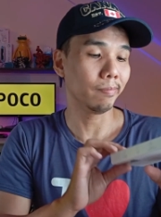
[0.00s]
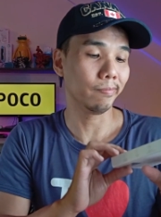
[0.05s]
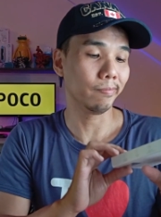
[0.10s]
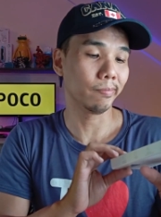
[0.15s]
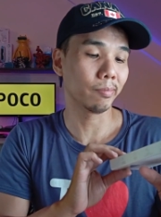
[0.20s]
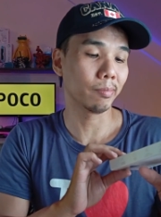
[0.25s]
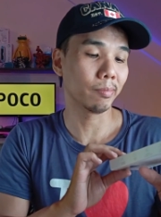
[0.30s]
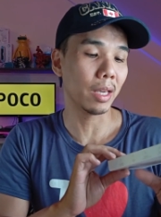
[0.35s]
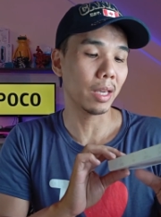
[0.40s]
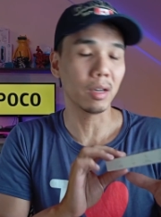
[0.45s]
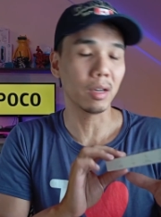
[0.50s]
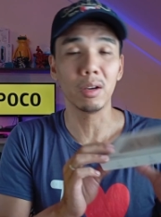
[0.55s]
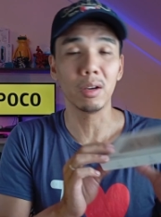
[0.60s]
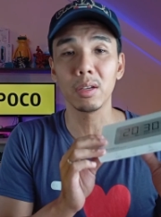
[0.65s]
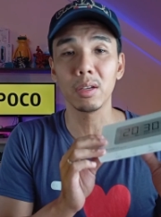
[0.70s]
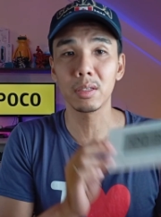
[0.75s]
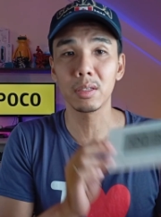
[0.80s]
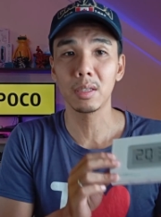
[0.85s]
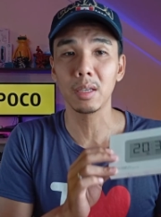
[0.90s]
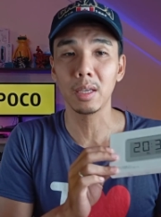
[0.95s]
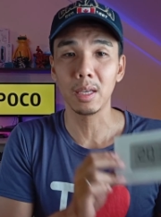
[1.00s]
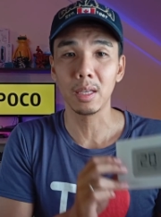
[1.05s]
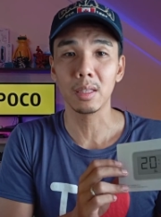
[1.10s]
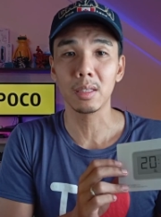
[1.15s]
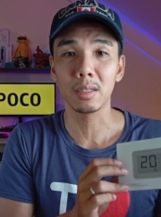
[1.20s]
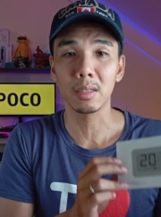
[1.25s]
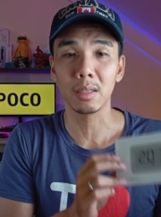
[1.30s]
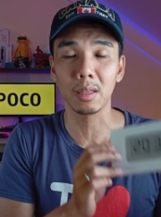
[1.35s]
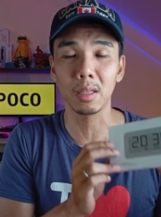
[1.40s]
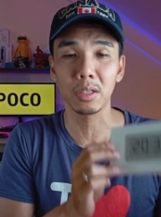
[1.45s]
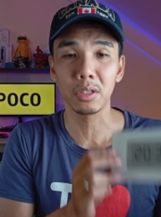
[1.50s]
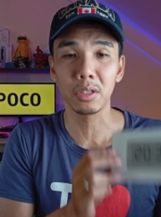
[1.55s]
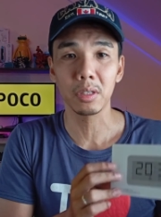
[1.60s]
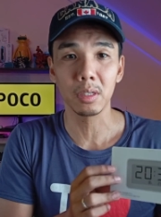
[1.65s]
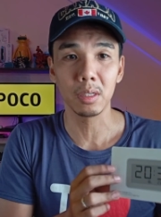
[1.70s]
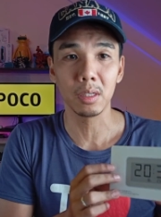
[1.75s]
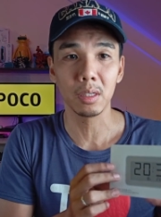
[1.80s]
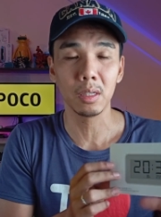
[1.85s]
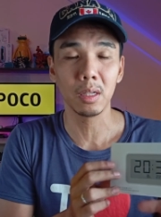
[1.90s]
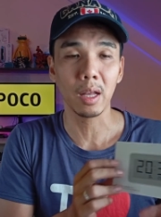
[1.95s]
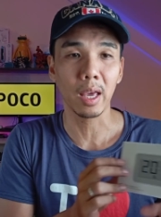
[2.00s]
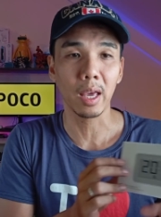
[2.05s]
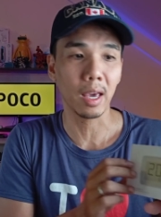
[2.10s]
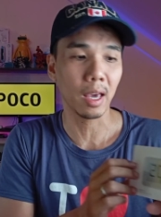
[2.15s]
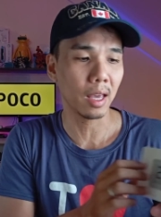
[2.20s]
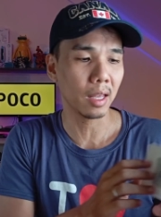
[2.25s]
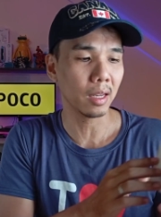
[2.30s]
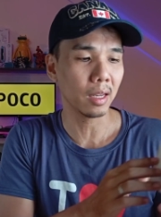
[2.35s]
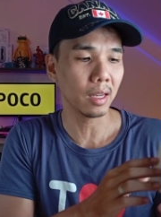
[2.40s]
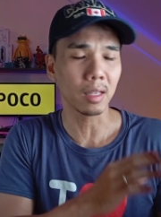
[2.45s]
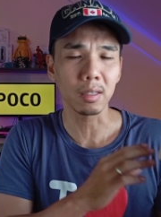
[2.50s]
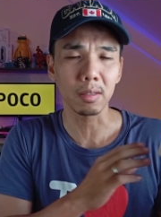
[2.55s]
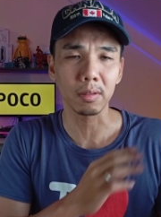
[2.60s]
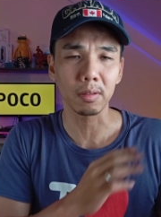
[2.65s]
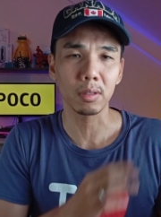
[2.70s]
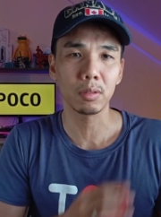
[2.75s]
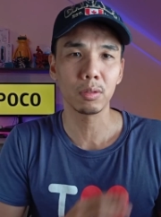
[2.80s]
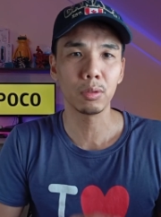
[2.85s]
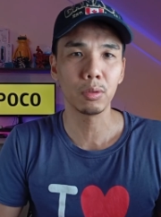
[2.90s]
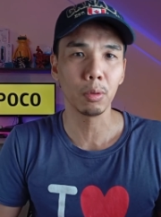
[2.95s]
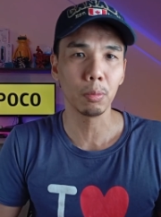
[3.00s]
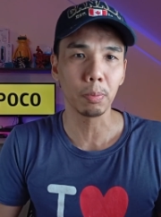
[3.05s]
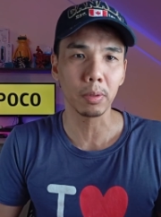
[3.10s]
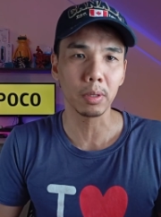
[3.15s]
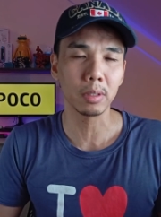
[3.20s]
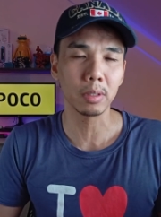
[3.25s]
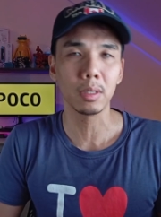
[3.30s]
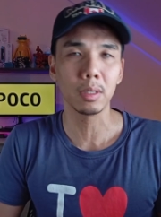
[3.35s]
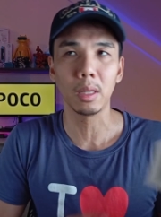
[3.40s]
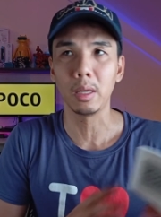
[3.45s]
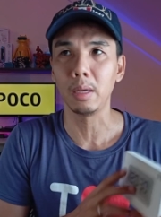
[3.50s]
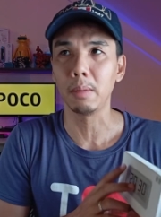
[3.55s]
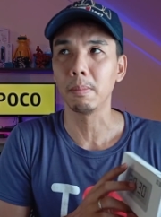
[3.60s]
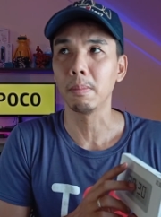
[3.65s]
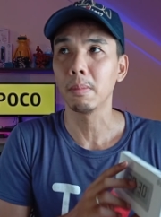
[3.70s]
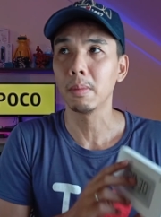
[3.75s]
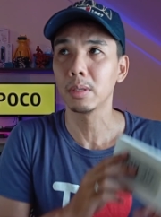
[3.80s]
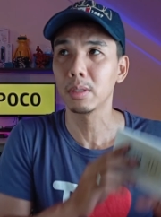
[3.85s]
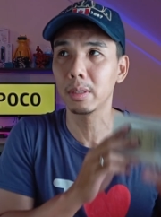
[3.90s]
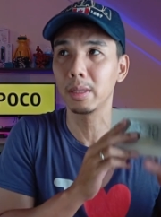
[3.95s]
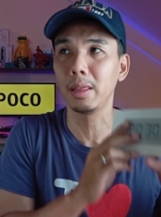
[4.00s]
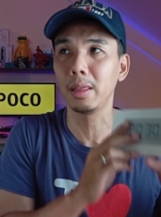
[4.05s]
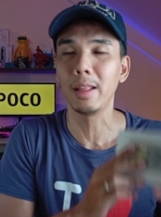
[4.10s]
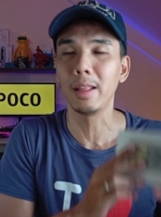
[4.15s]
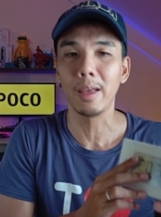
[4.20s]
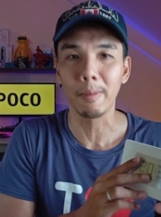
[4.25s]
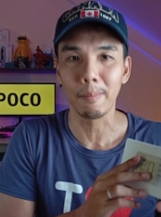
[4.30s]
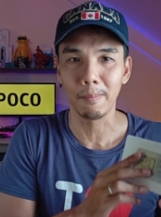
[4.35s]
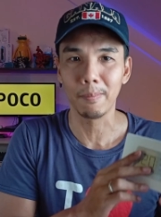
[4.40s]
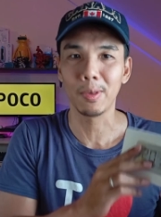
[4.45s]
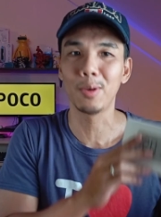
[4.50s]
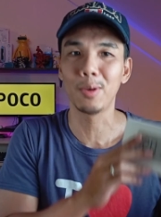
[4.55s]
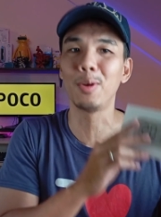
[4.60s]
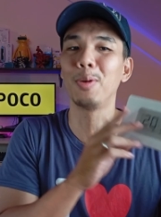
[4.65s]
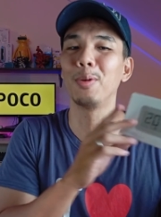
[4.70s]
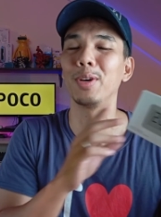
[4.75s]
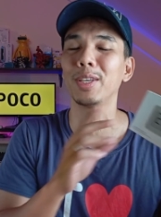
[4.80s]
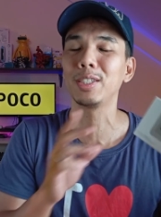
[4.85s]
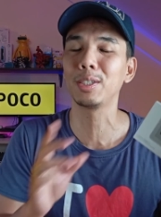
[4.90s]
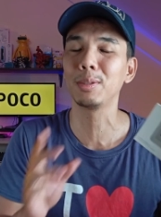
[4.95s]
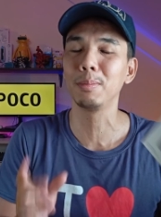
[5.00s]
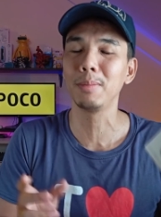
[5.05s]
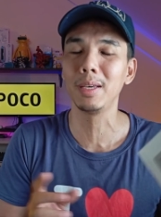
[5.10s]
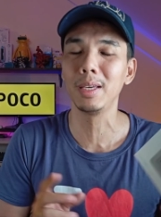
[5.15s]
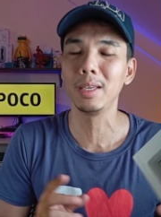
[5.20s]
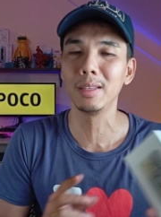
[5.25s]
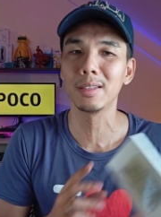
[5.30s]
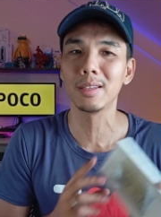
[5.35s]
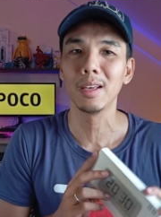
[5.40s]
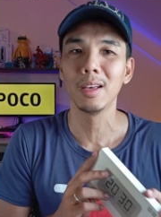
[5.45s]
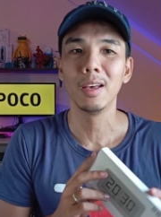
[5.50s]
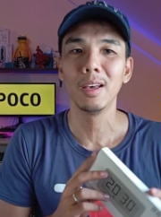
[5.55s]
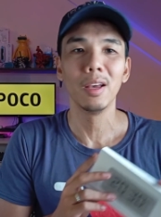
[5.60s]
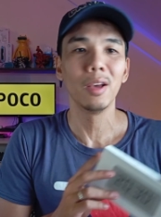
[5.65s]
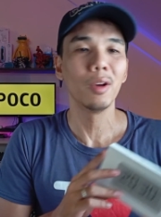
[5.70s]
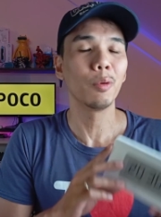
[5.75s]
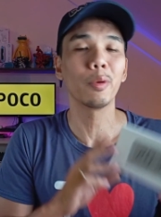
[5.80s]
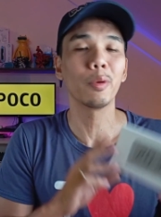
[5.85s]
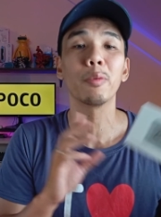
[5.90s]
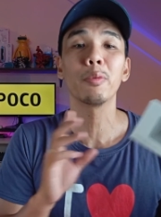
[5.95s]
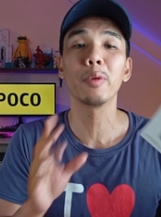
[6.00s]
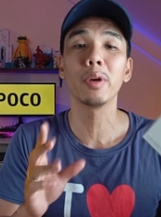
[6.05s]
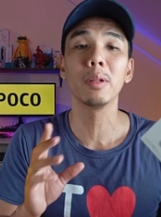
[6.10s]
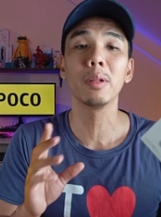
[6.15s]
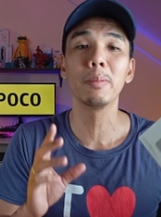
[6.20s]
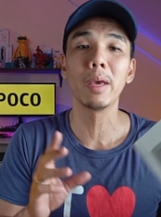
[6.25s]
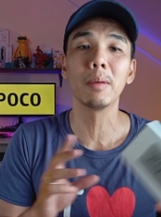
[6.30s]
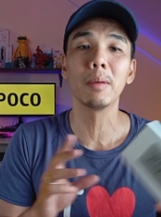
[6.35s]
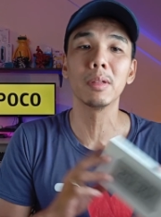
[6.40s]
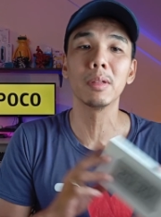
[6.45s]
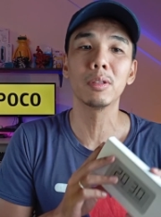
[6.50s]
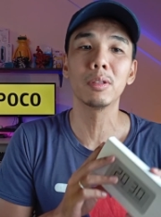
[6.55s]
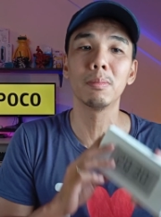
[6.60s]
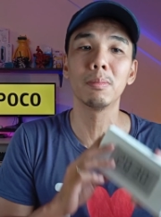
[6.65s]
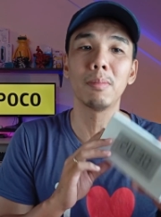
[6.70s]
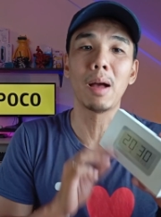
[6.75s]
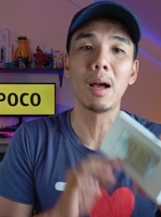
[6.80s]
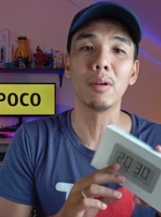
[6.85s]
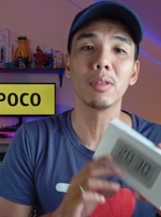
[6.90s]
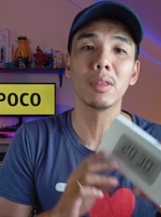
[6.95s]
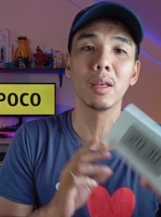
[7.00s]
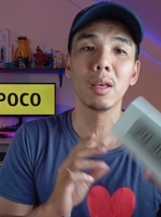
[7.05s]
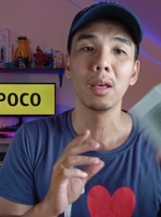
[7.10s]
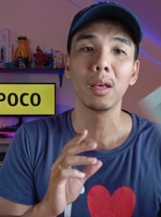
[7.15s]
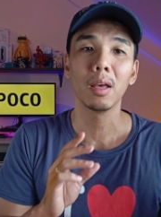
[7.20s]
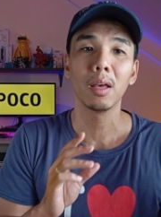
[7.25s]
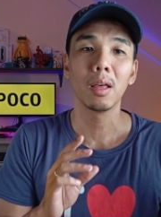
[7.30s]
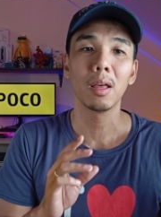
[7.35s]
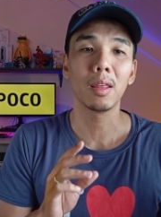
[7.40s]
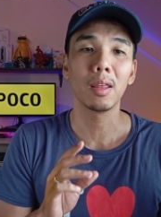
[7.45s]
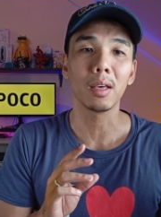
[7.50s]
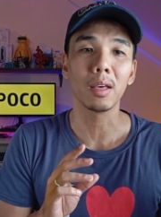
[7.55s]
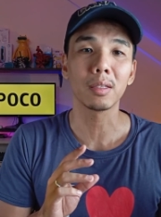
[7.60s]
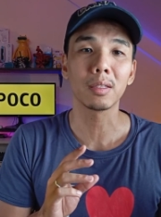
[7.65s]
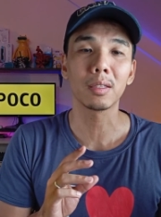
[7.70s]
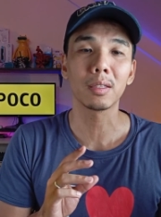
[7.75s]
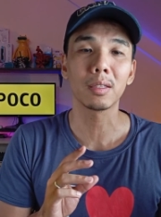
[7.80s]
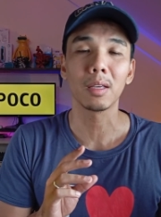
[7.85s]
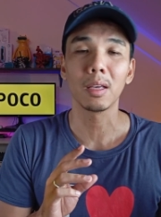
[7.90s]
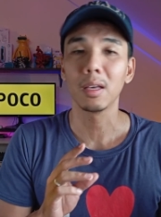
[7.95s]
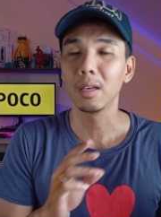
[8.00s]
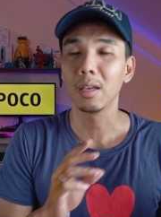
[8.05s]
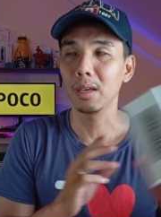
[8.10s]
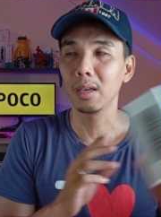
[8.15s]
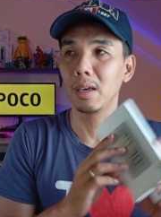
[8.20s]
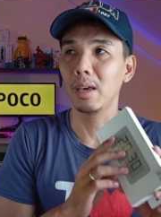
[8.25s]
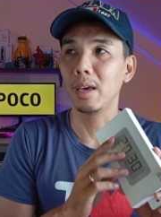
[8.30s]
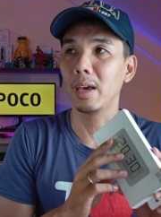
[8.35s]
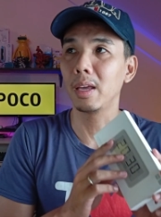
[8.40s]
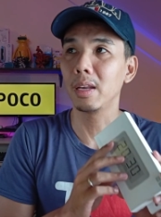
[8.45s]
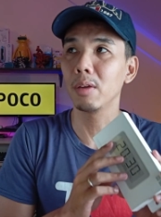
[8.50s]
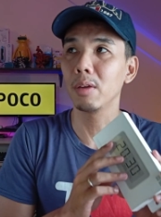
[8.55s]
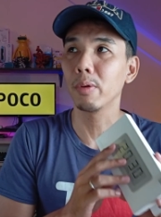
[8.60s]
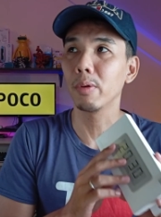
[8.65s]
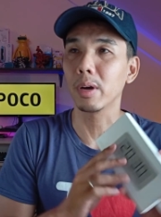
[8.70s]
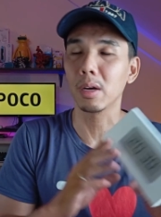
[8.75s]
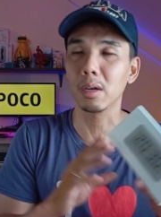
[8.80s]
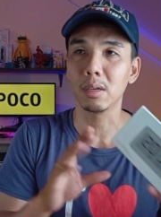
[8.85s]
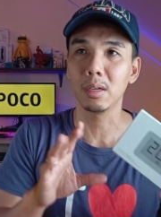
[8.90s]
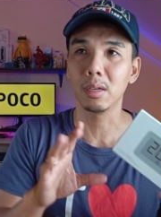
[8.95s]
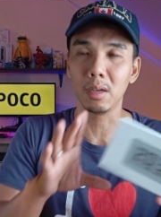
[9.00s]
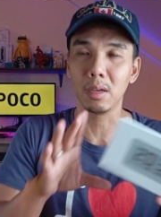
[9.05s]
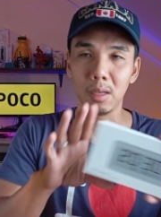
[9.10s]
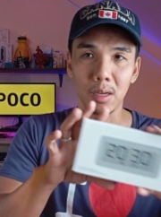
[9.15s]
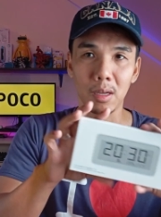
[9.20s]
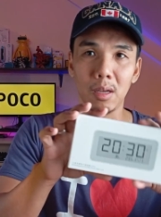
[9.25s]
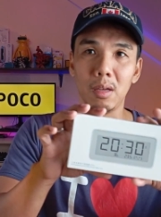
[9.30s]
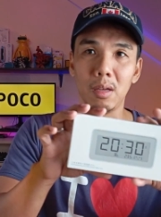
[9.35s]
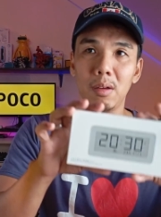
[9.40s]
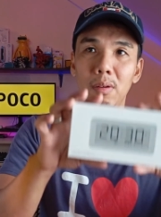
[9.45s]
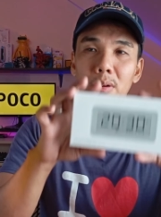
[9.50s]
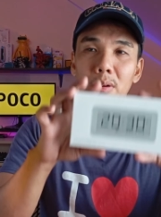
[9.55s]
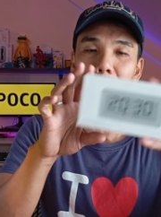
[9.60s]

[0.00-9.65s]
because it's digital and it's super slim, slim, which means we will be able to mount this anywhere in, in a,